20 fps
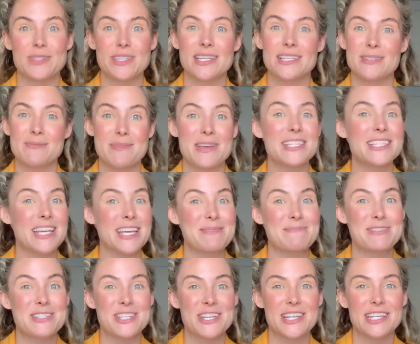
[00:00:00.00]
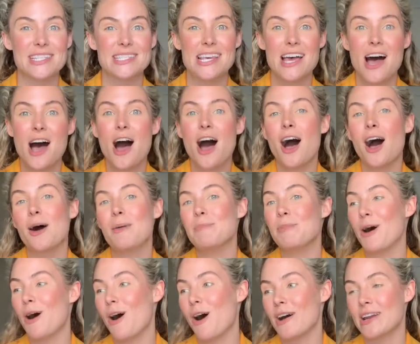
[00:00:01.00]
these amazing images up
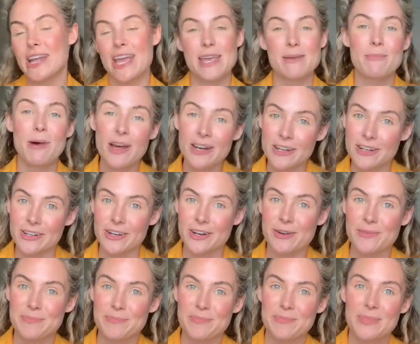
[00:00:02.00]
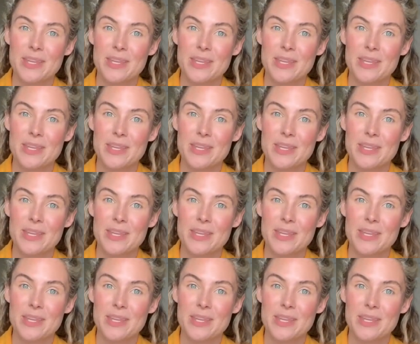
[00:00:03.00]
on a monitor,